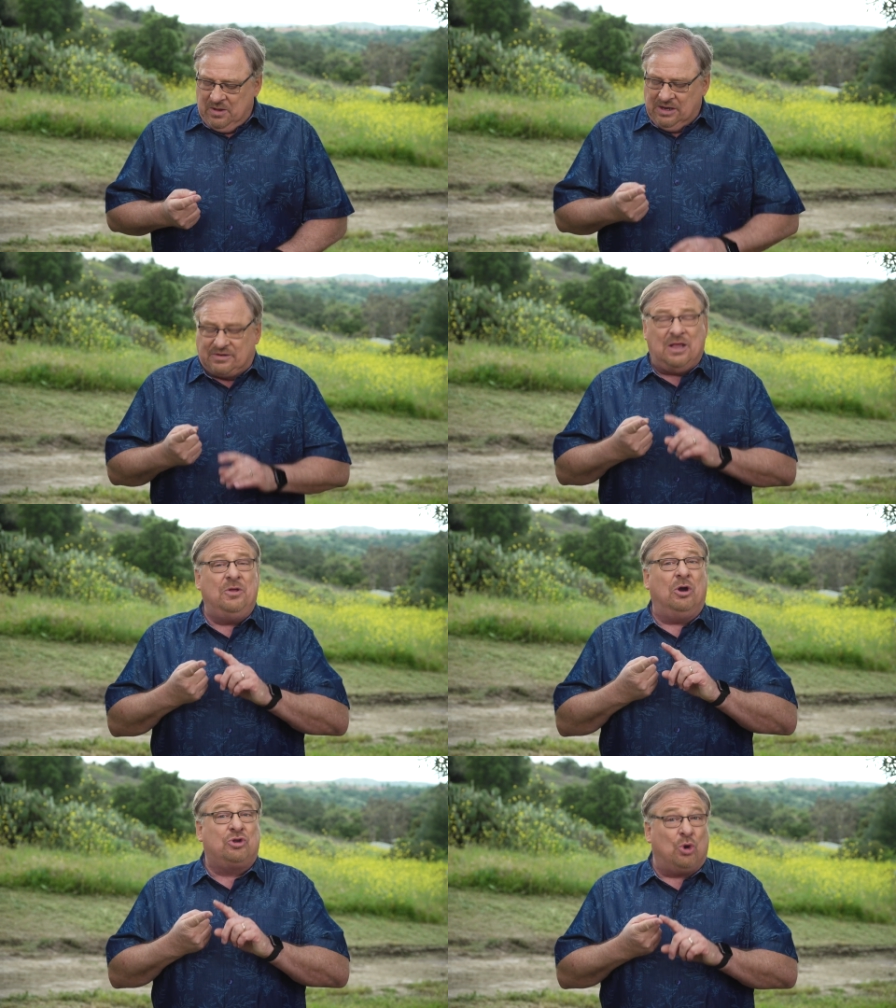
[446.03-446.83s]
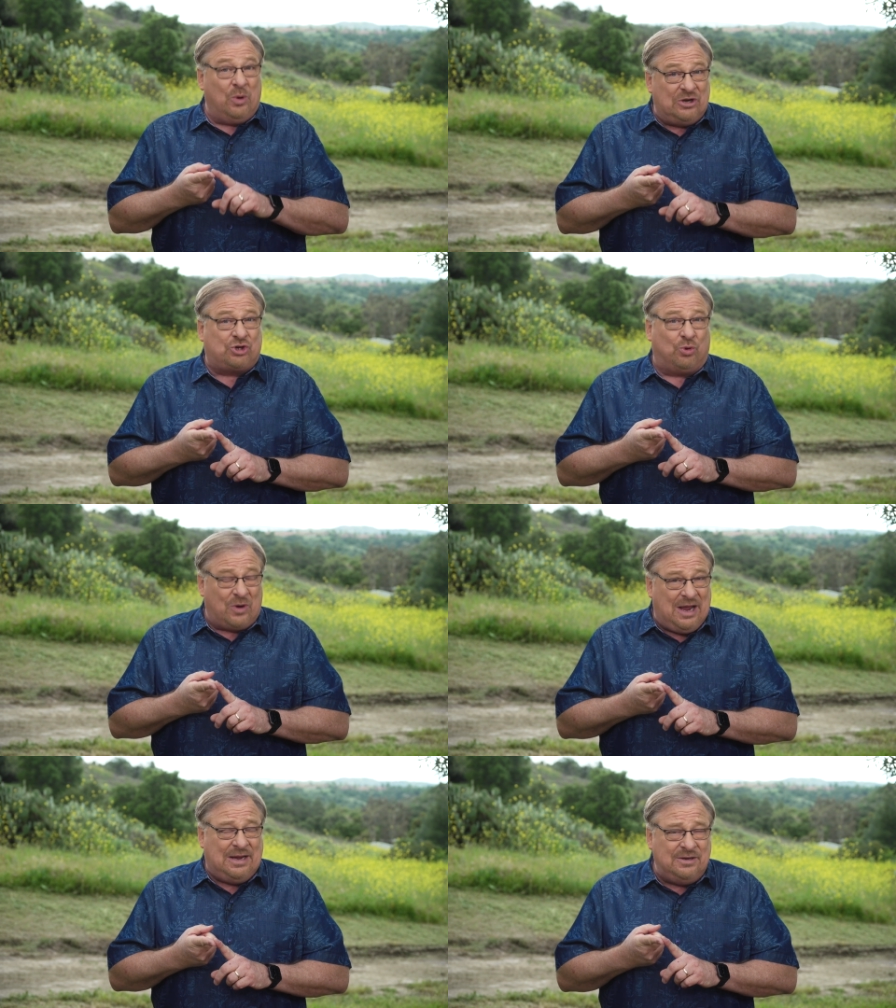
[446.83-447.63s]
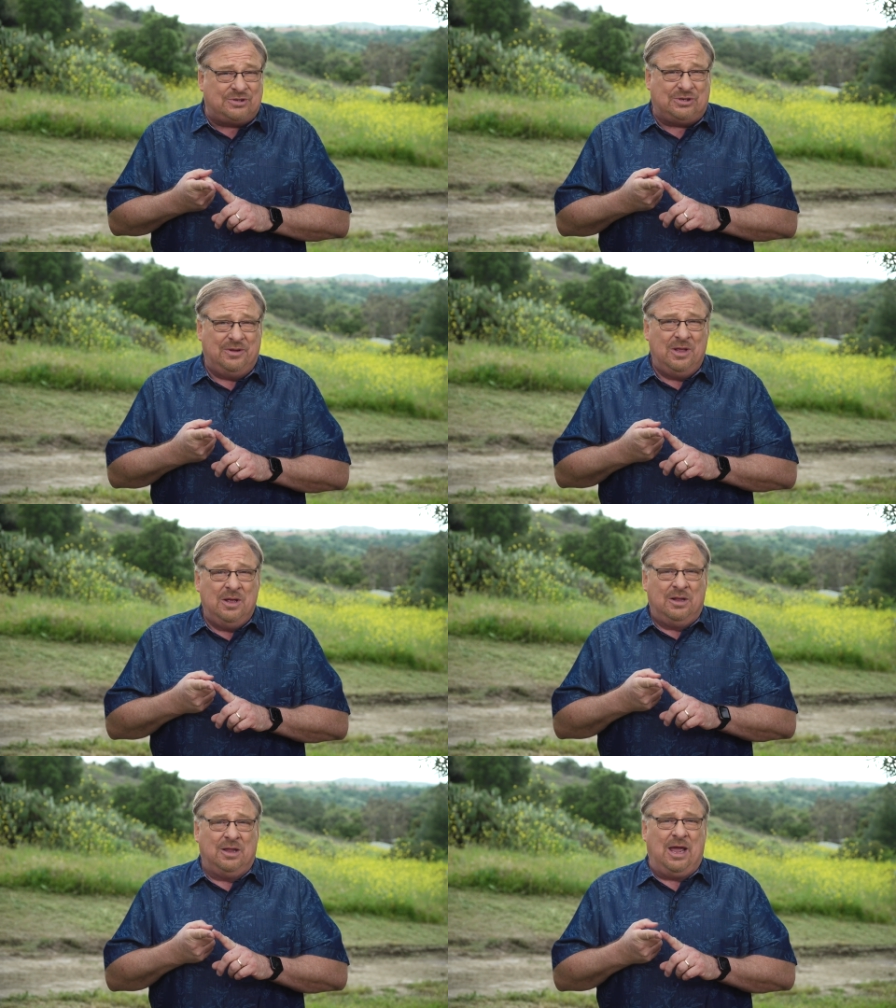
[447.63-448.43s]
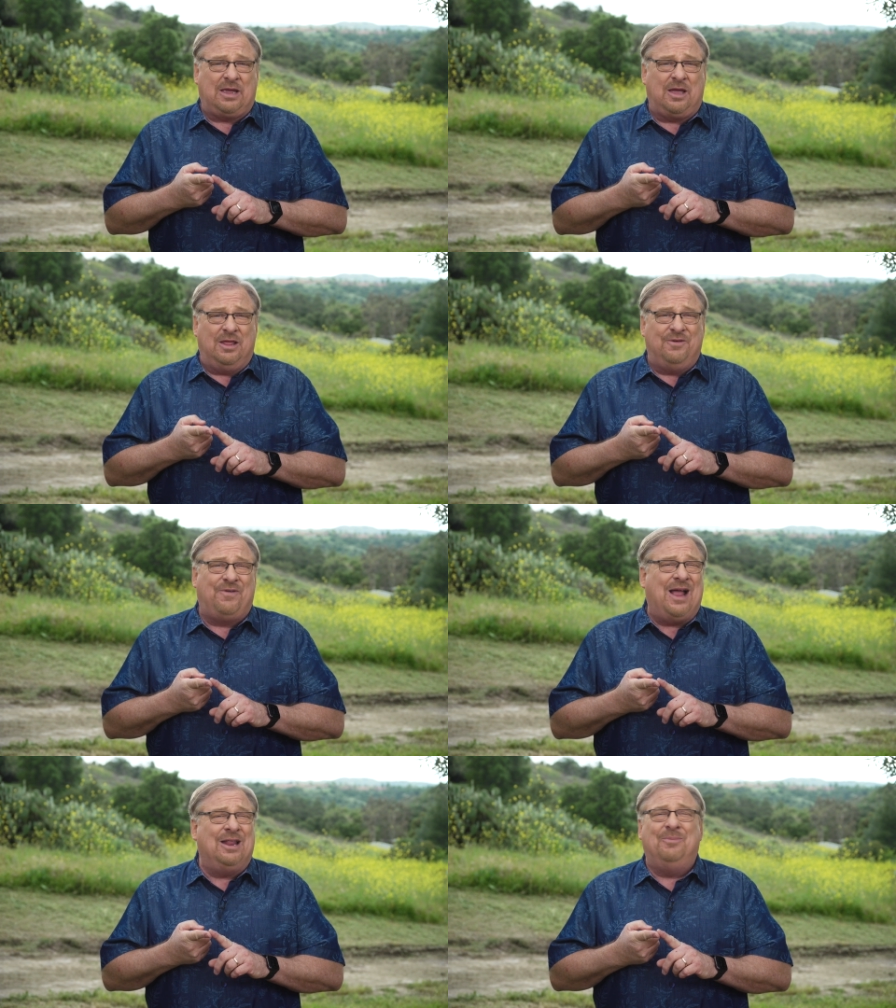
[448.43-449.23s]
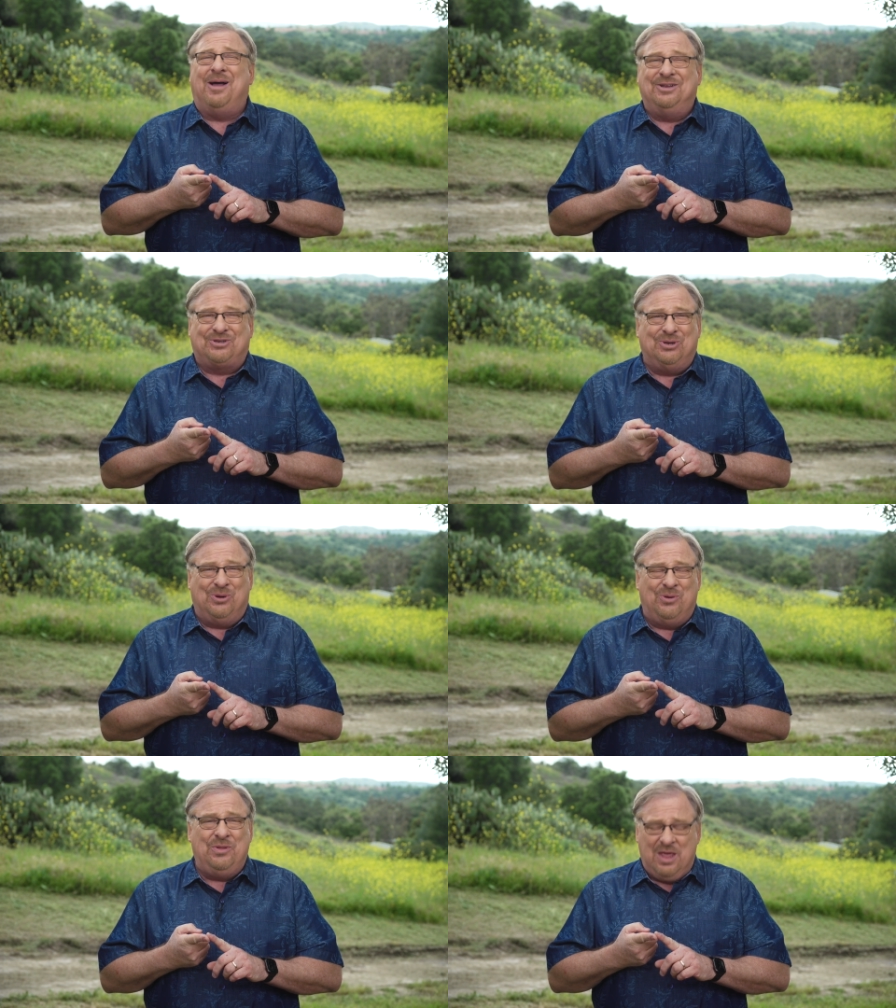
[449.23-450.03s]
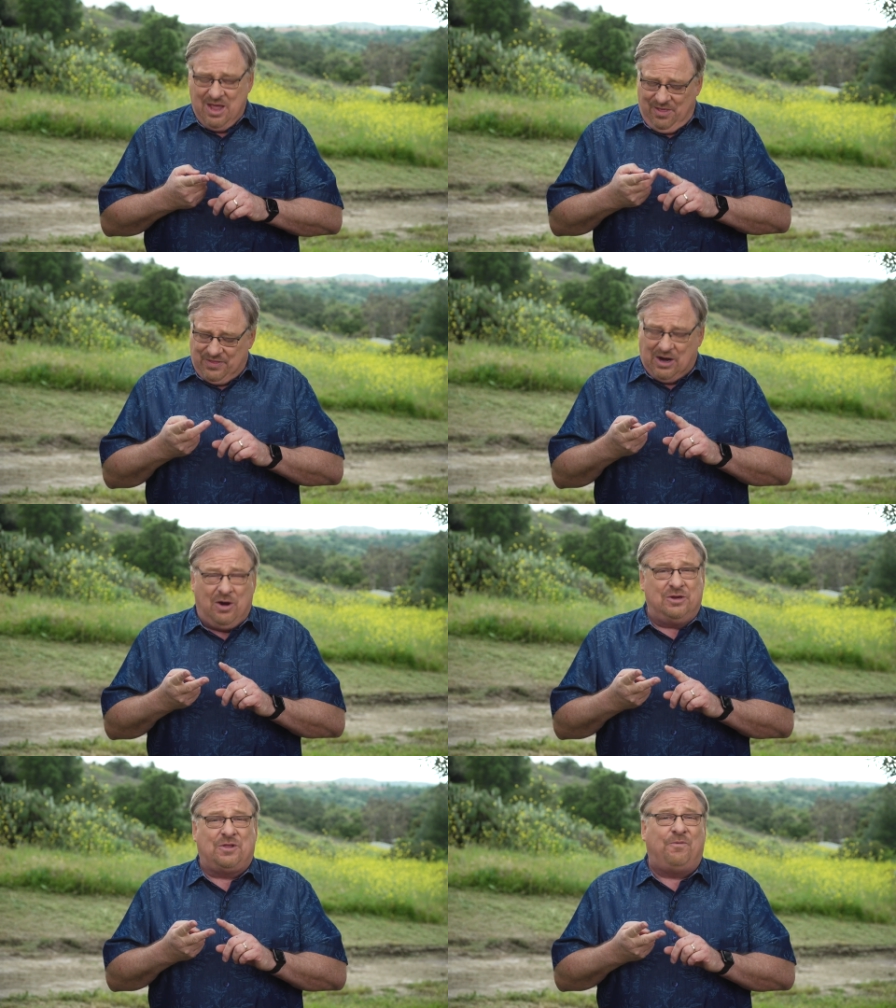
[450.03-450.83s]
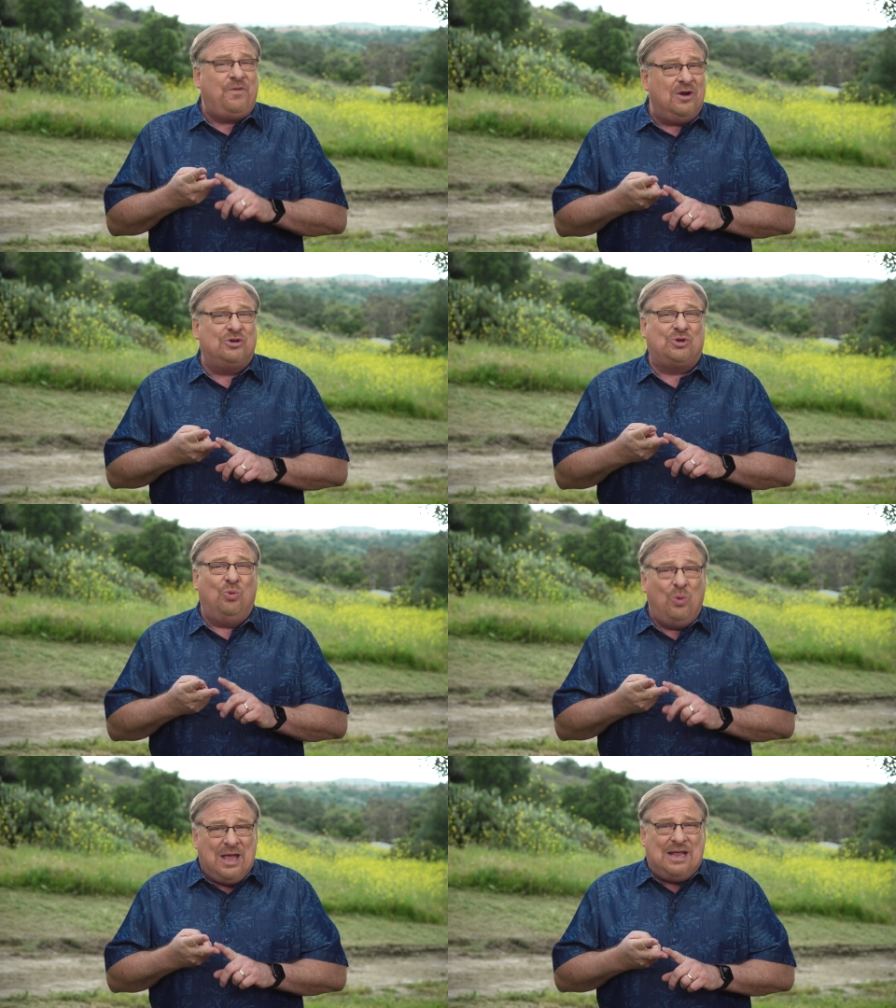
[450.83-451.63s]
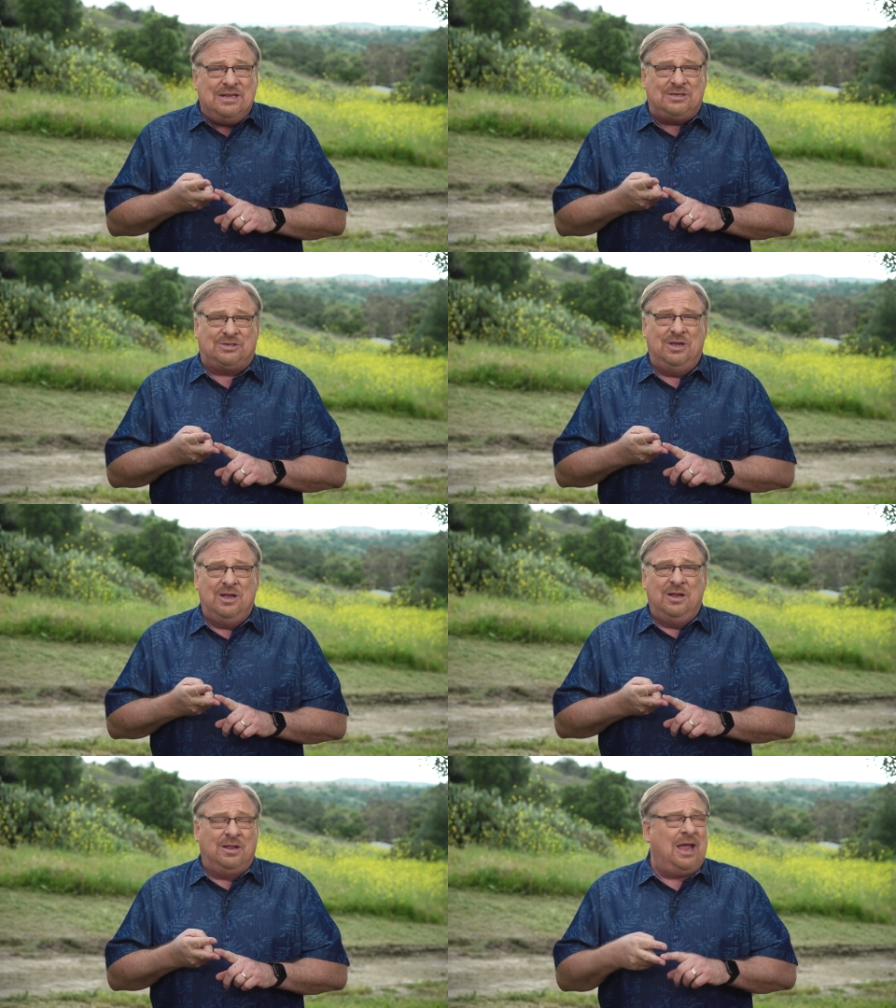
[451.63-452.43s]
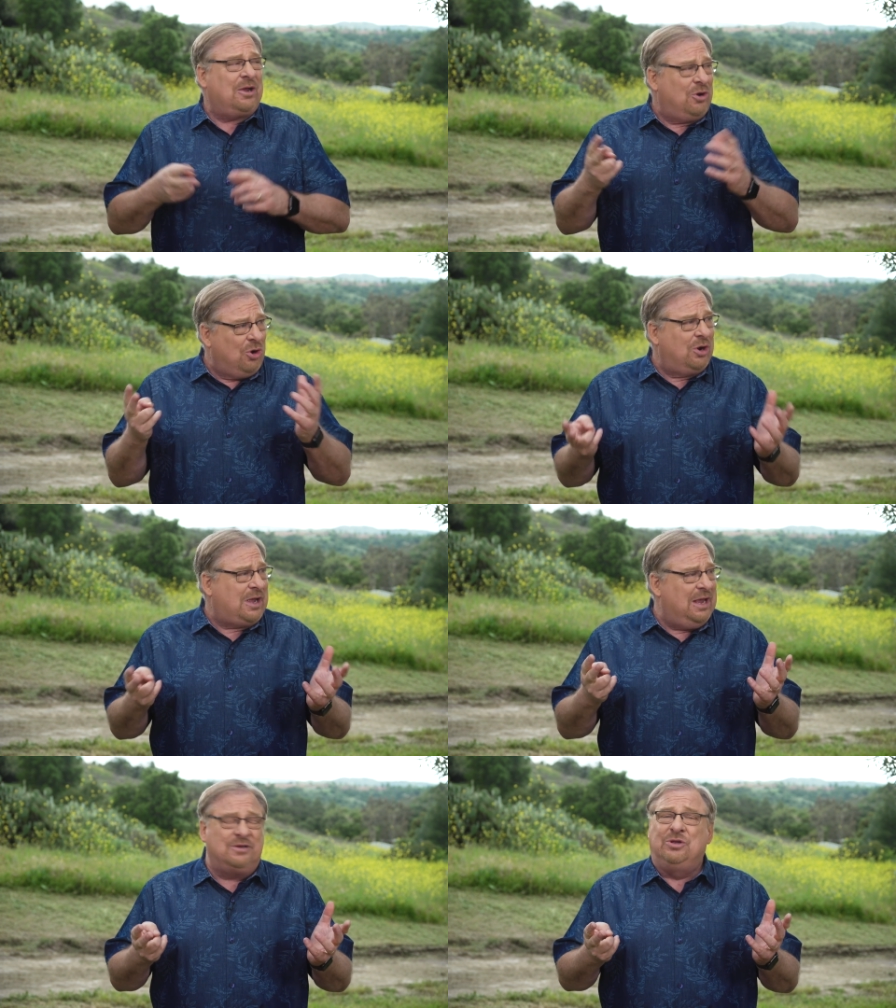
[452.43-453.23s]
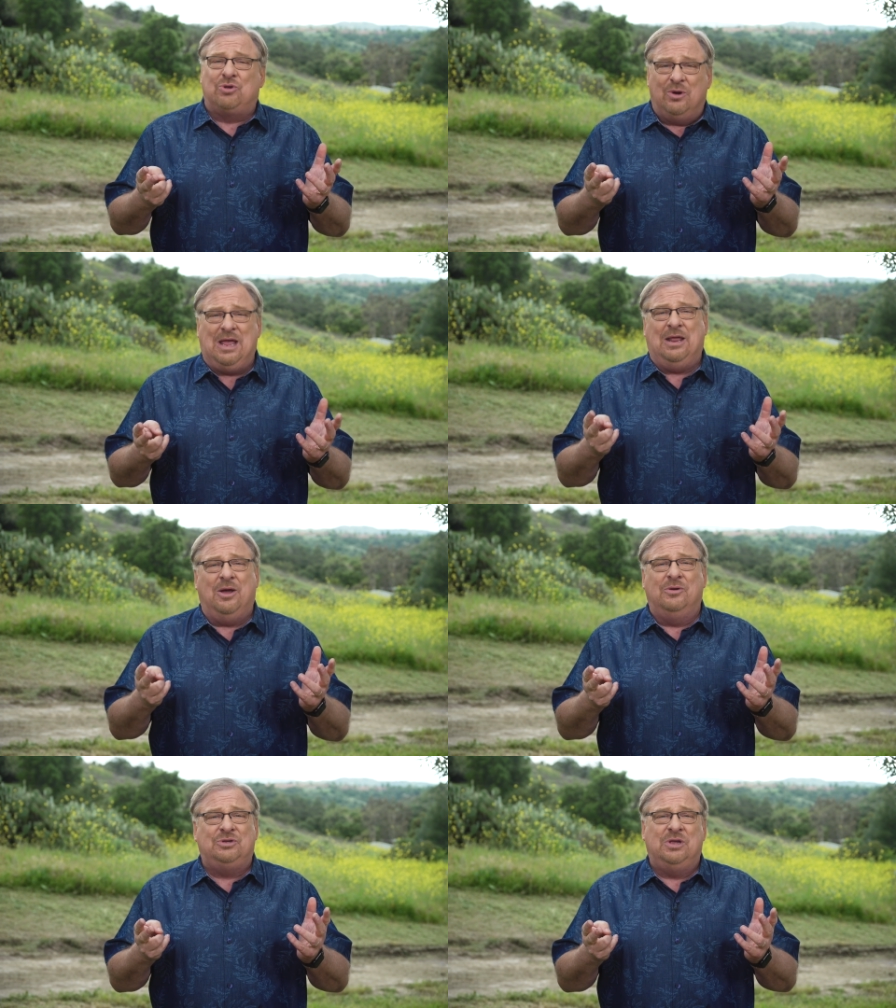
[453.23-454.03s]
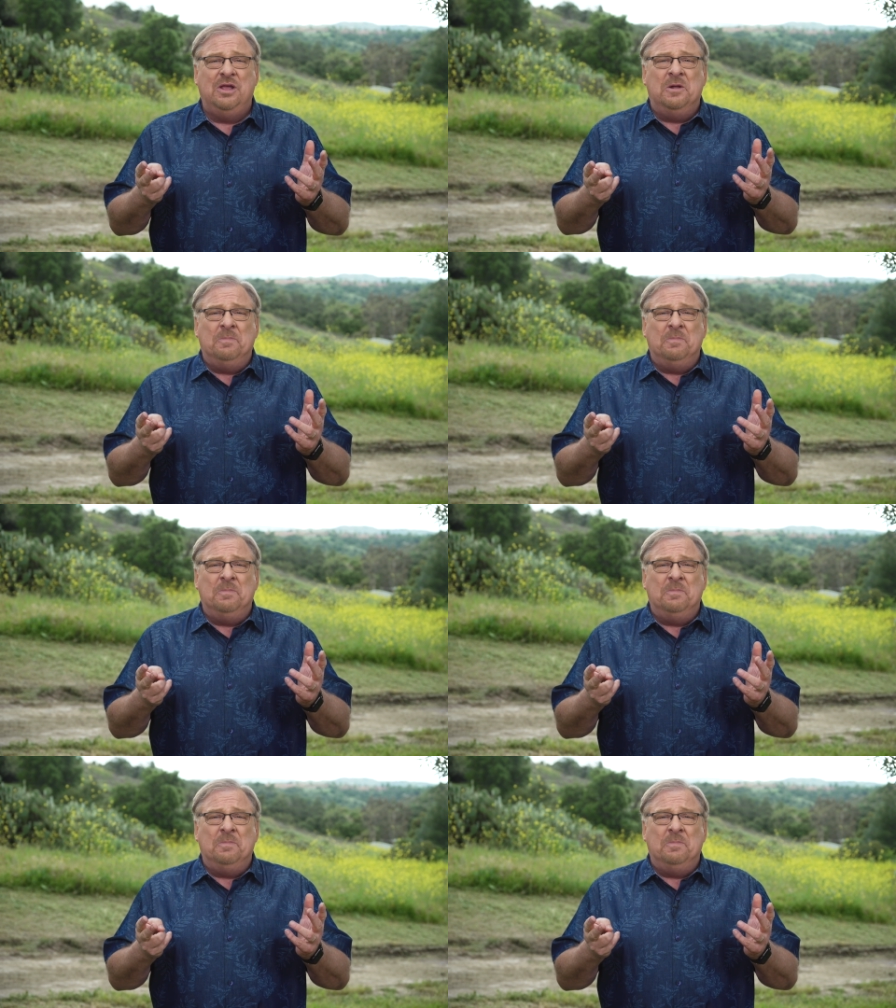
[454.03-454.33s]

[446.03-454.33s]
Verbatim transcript: He said there are torrential rains, like the violent monsoon. There's the fierce winds, like hurricanes and tornadoes.